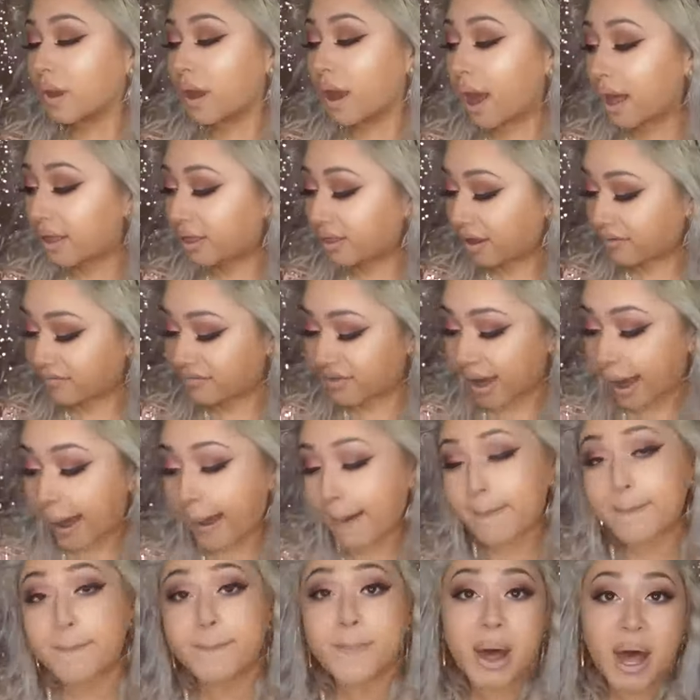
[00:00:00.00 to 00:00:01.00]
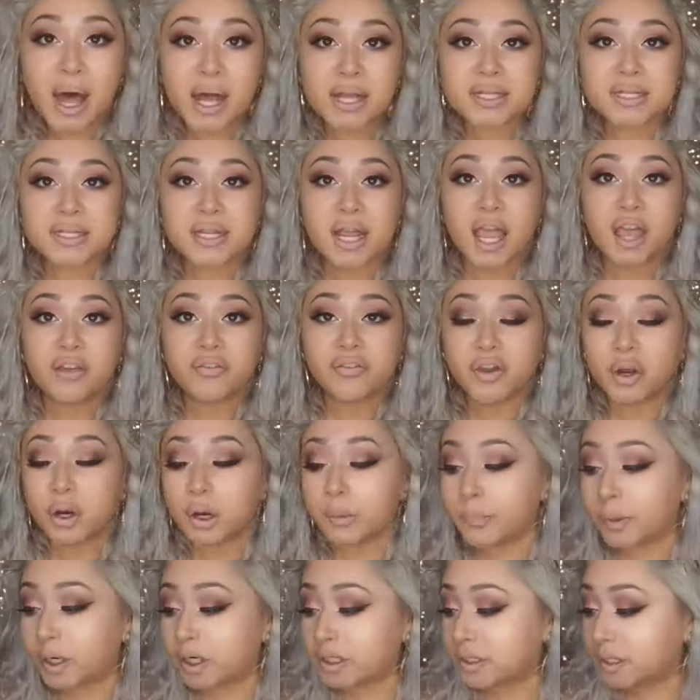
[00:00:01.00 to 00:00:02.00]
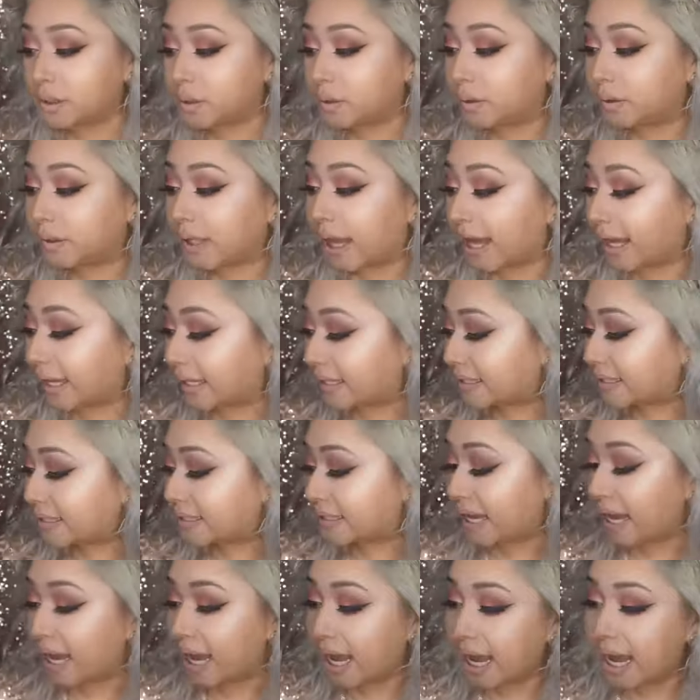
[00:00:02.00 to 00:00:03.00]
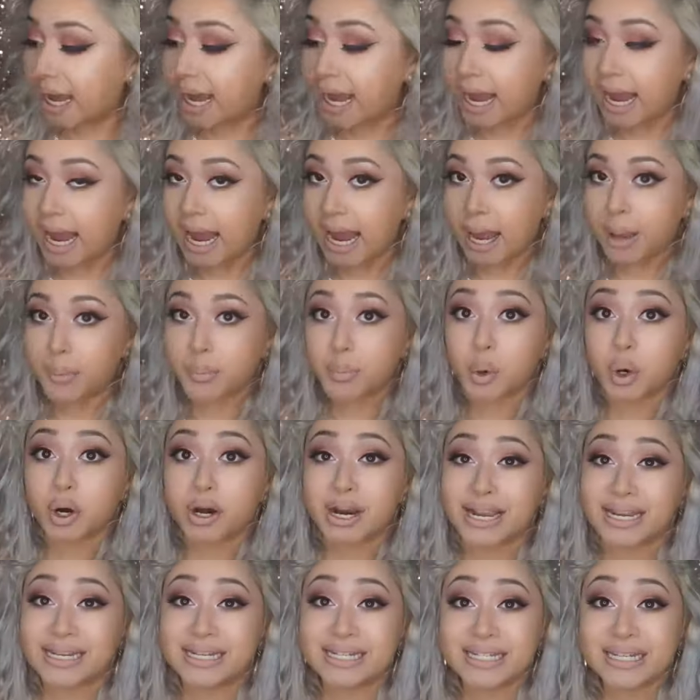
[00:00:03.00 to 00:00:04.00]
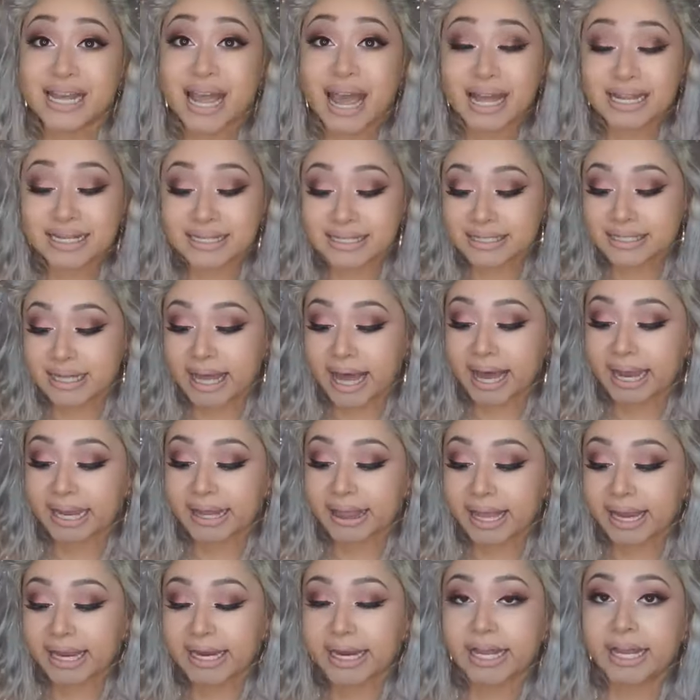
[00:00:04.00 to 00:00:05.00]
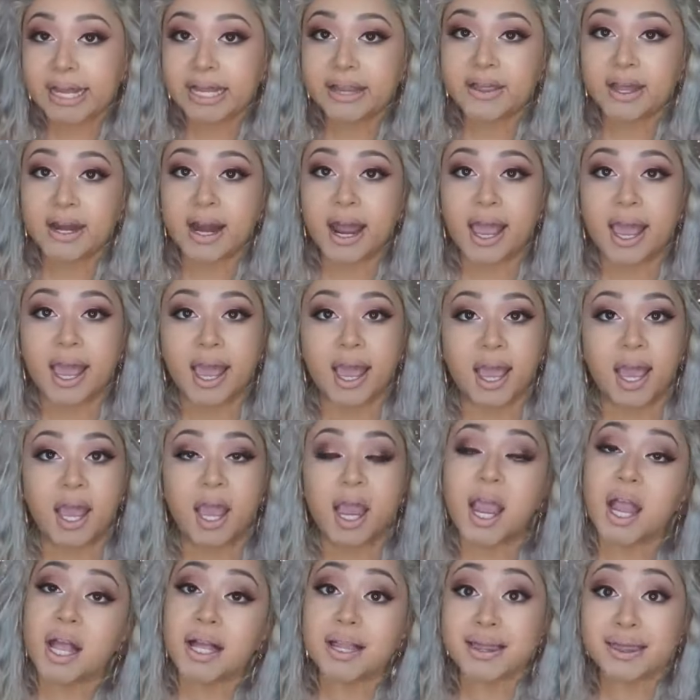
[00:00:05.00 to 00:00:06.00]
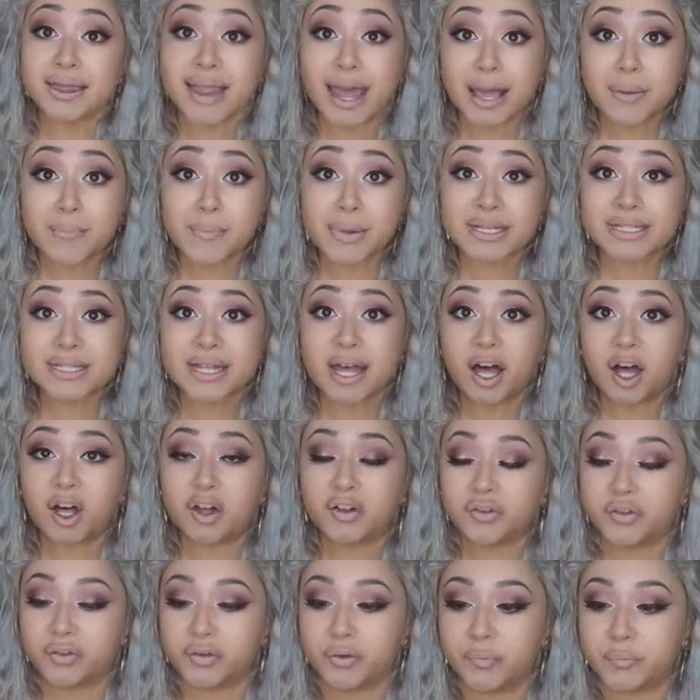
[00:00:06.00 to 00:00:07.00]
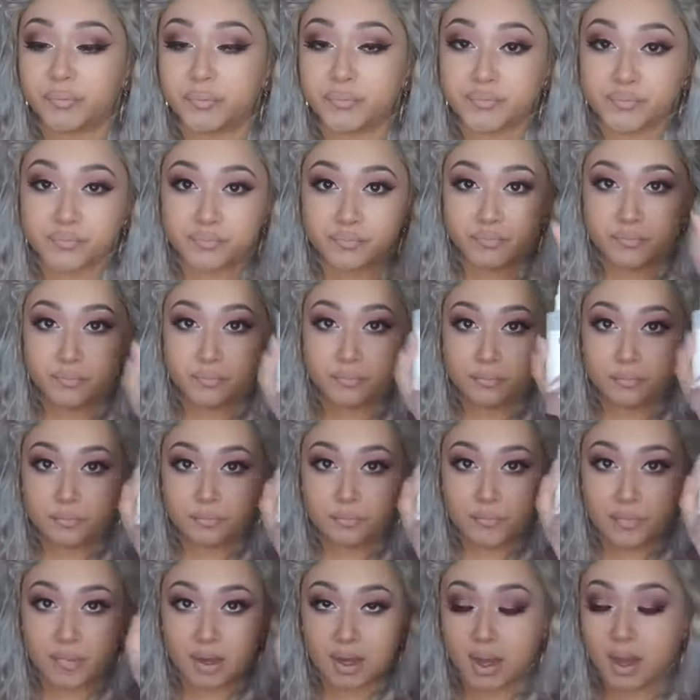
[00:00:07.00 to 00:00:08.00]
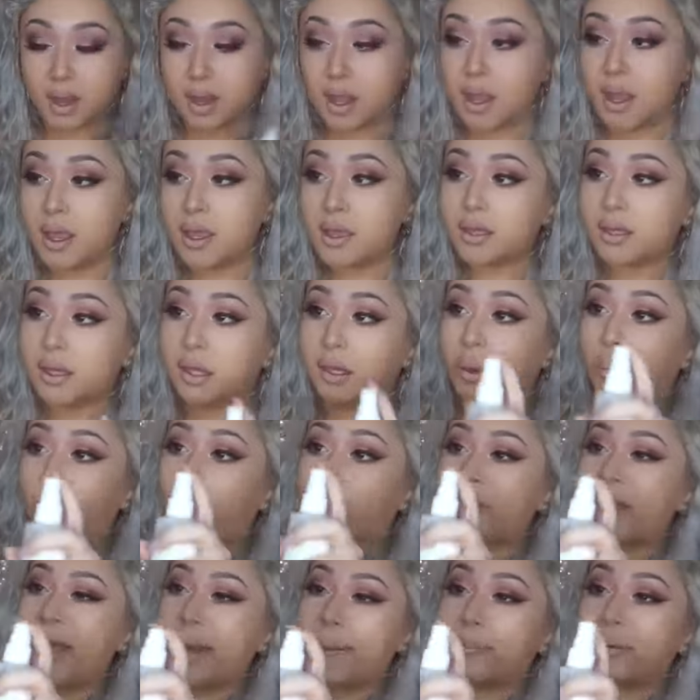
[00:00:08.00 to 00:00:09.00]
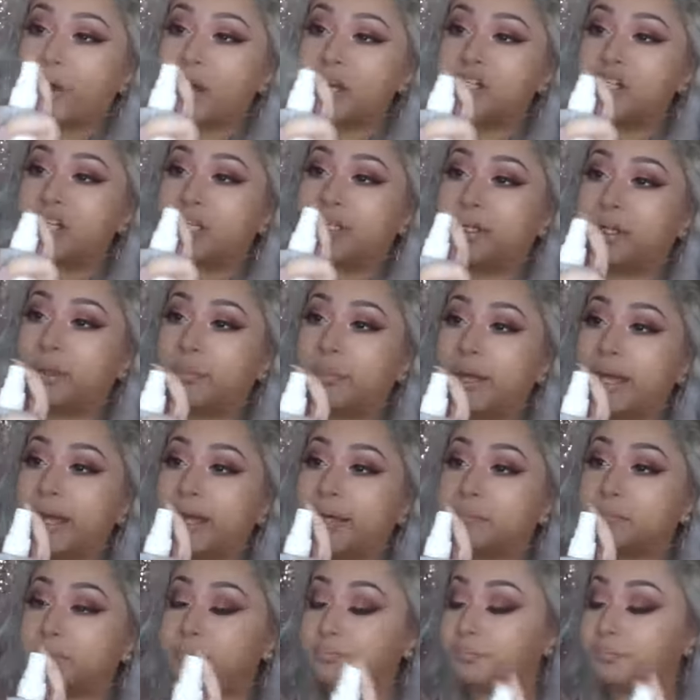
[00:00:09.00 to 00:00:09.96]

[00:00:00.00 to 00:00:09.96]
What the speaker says: I love that. But if you're a person who likes more intense highlighting than I like myself, you know, wet that brush a little bit.